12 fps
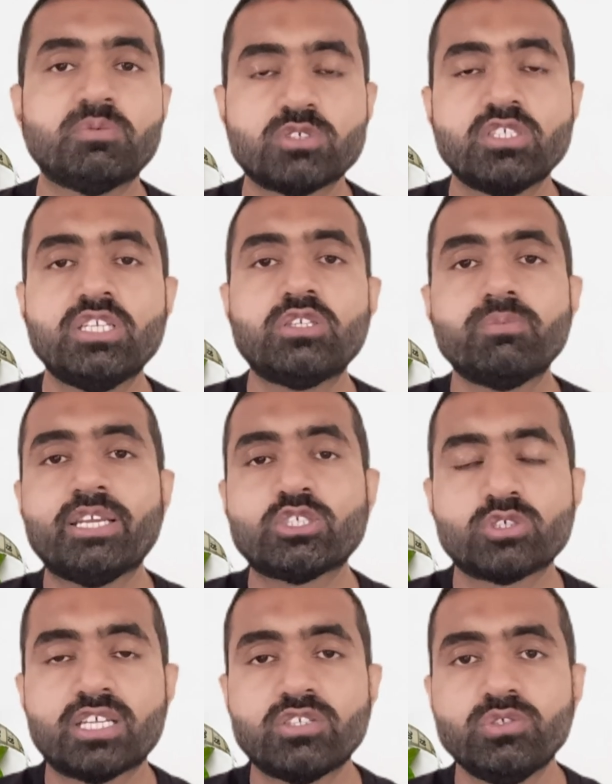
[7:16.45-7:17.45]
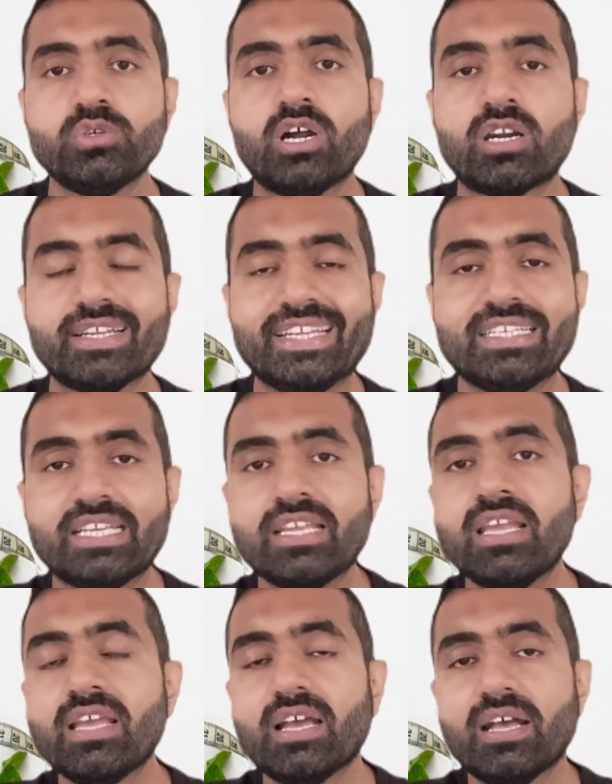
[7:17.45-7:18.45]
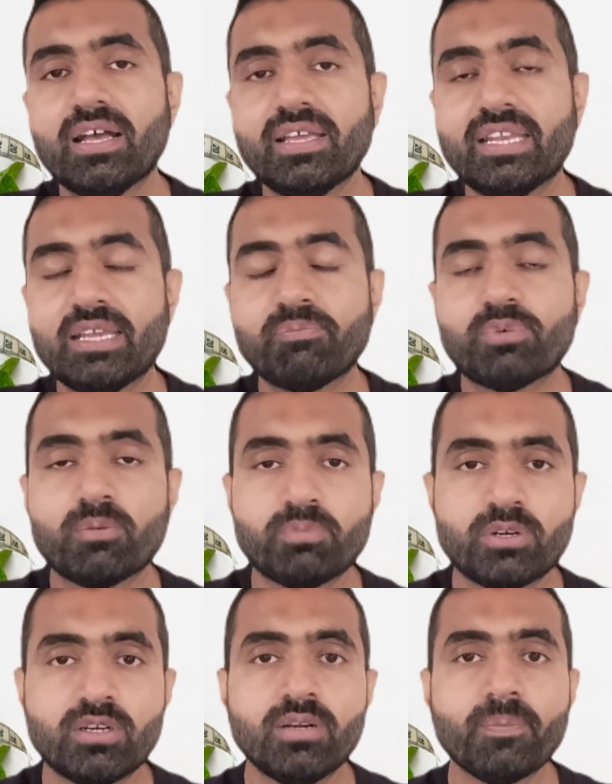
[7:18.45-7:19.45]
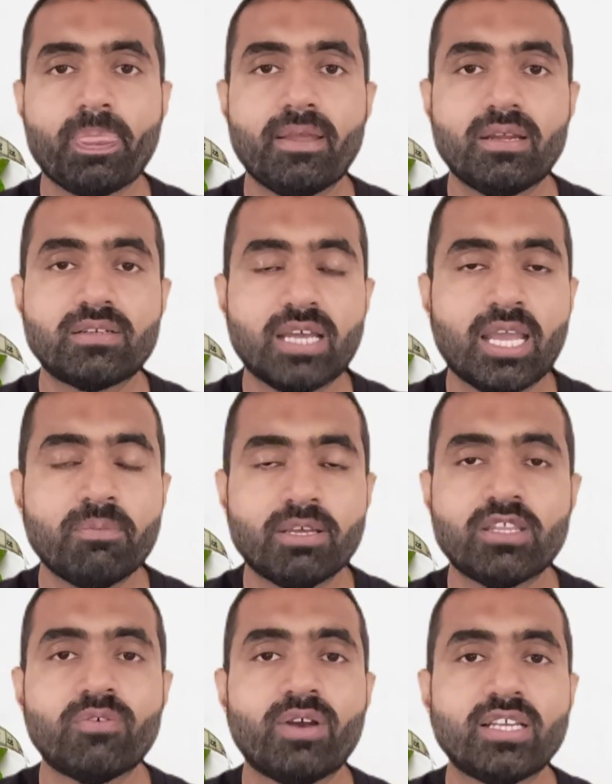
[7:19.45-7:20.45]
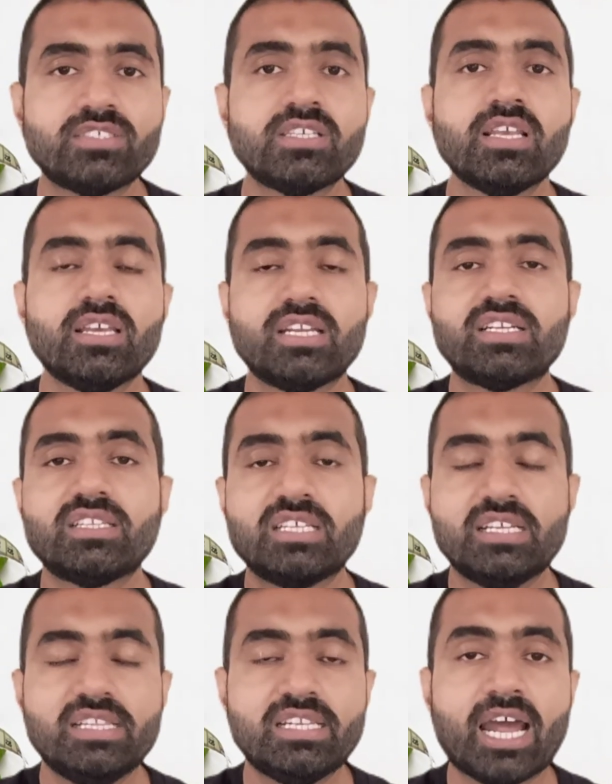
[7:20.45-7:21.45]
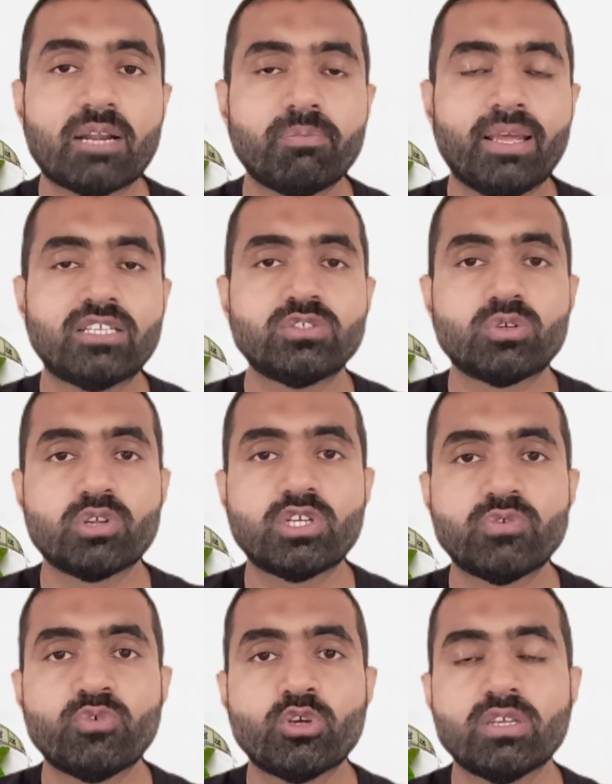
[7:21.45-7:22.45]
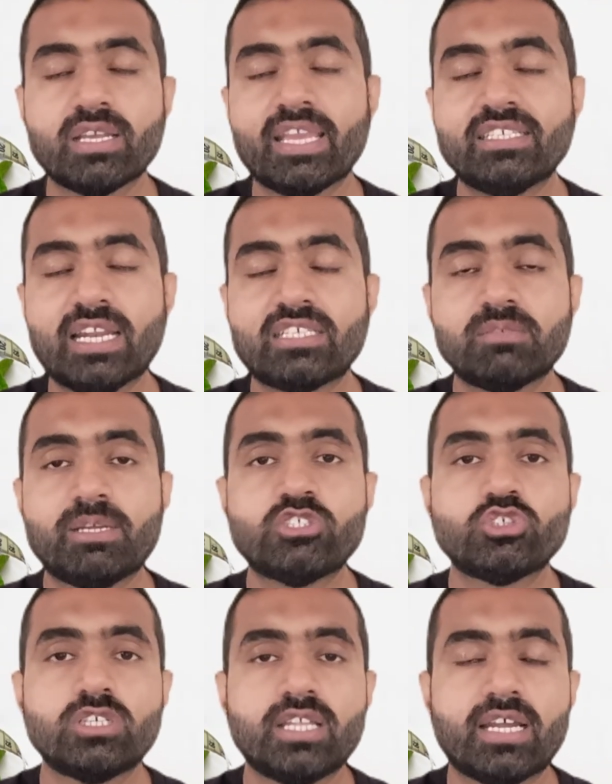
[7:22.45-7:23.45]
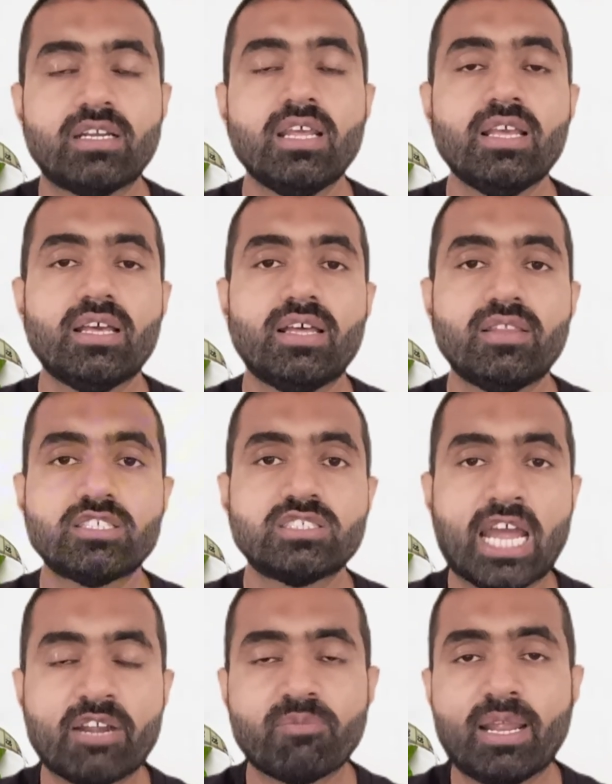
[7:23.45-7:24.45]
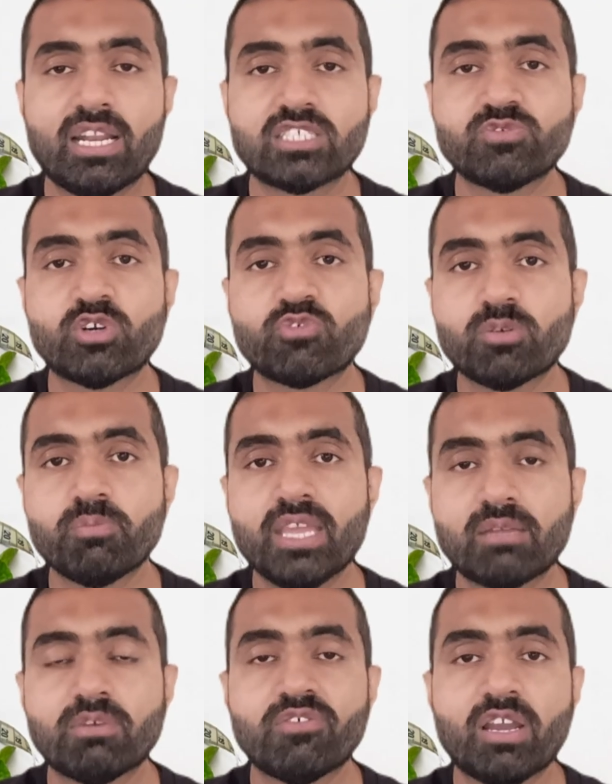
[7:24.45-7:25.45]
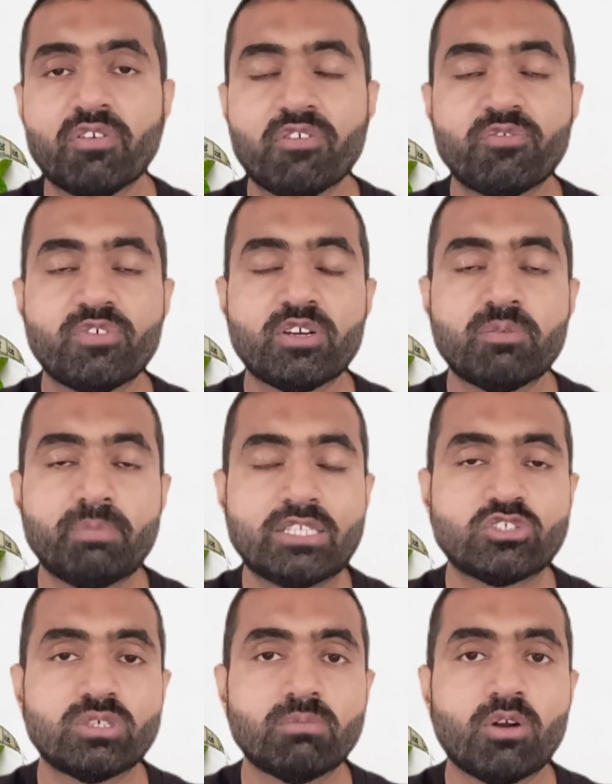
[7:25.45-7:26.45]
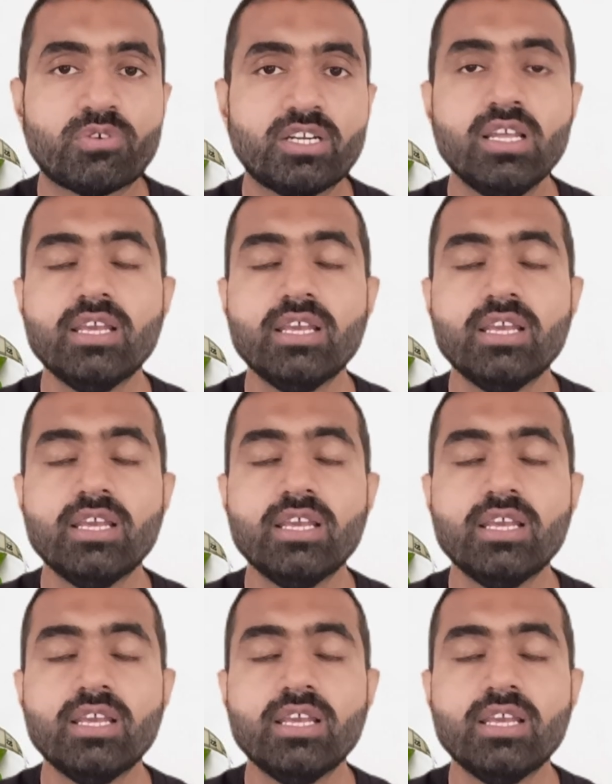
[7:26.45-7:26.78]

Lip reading: So you need to make sure that you are eating in a proper time. Otherwise, the diet plan is not going to work. Again, as I mentioned, that this diet plan has worked for me, and my wife have mentioned about it.